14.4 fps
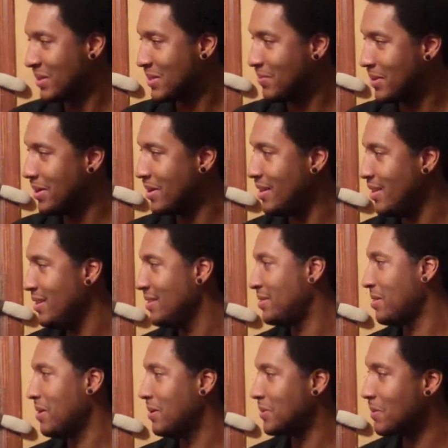some
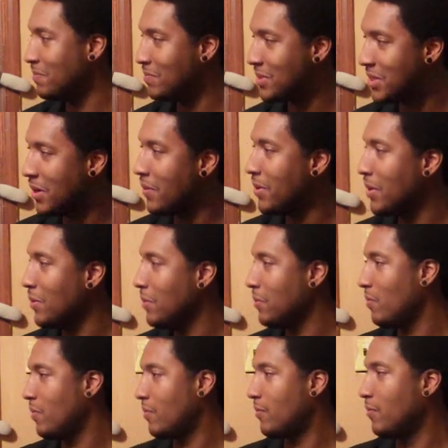cookies, uh, some
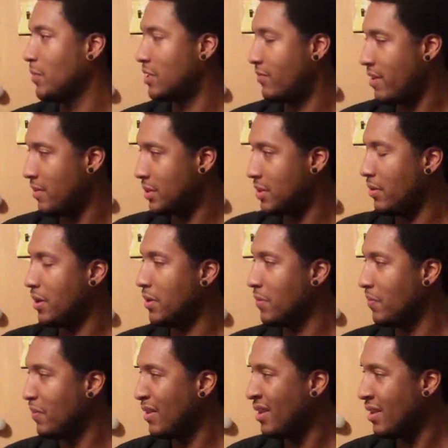cereal, What's your favorite cereal?
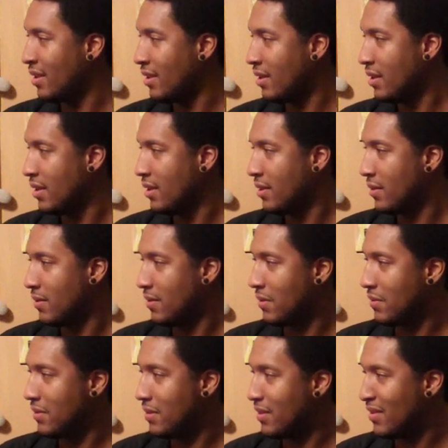Um,
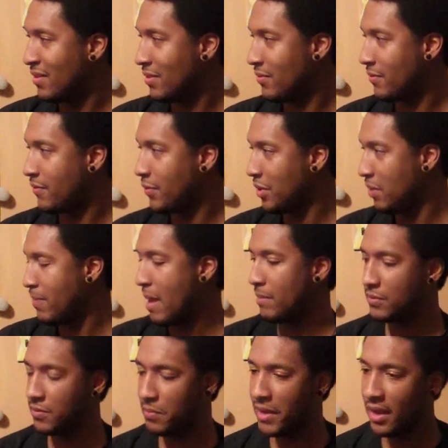Captain Crunch. Fruity
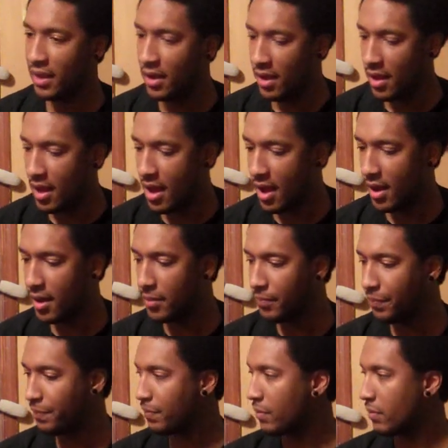Pebbles for me.
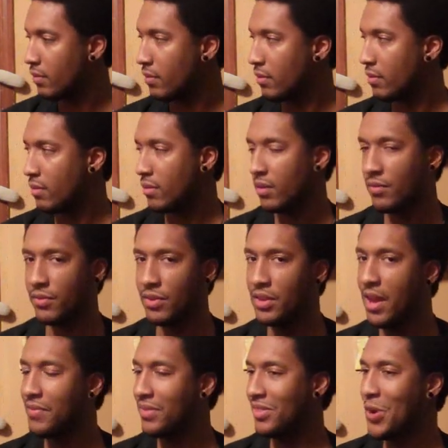Um,
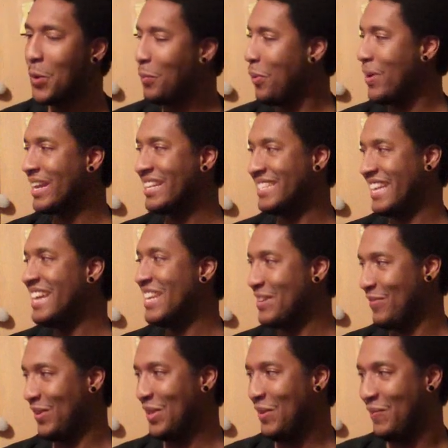no point
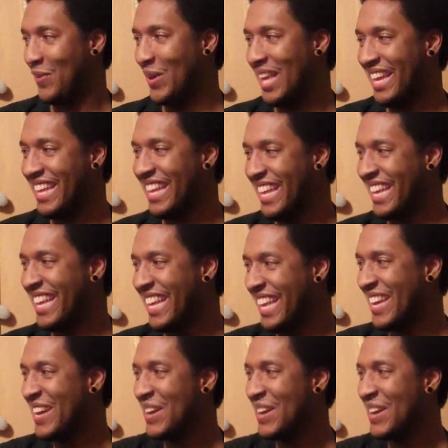intended for the fruity.